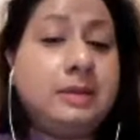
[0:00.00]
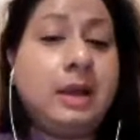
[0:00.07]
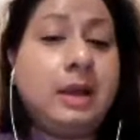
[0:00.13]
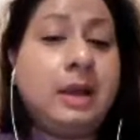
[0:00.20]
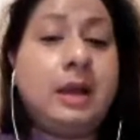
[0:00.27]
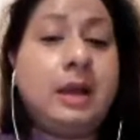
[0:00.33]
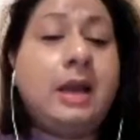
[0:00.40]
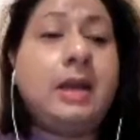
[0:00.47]

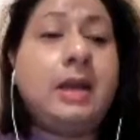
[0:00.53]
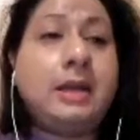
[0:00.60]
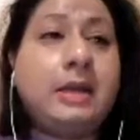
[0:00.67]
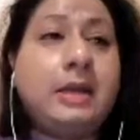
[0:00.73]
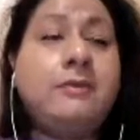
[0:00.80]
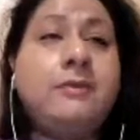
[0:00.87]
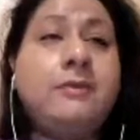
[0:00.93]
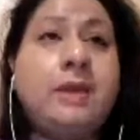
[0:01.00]

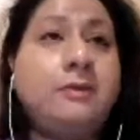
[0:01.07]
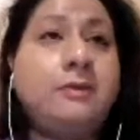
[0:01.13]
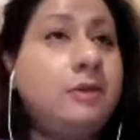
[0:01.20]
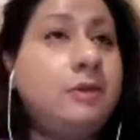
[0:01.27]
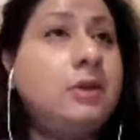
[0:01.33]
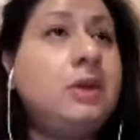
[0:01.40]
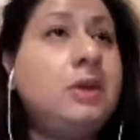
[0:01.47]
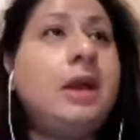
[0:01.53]
I
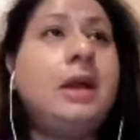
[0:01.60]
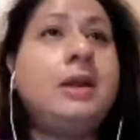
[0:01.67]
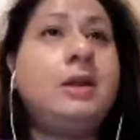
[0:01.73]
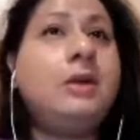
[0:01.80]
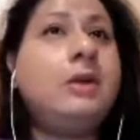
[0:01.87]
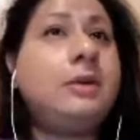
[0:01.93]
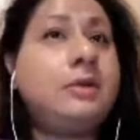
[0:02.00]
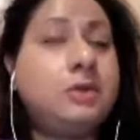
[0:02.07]
feel you. I
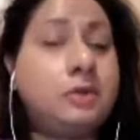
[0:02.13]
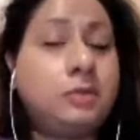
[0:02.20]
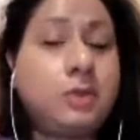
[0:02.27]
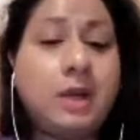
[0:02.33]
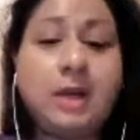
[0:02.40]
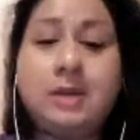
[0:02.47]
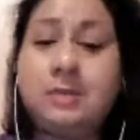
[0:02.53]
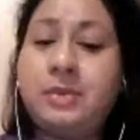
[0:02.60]
know that was your
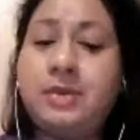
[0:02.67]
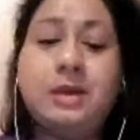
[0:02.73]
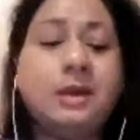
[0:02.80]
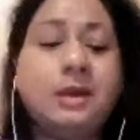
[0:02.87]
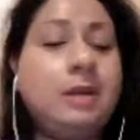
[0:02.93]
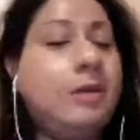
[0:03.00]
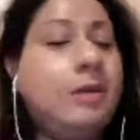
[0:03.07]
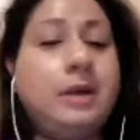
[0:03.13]
right, but
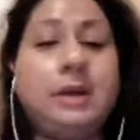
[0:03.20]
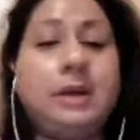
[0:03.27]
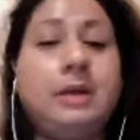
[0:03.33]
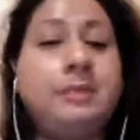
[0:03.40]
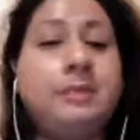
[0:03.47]
come on now.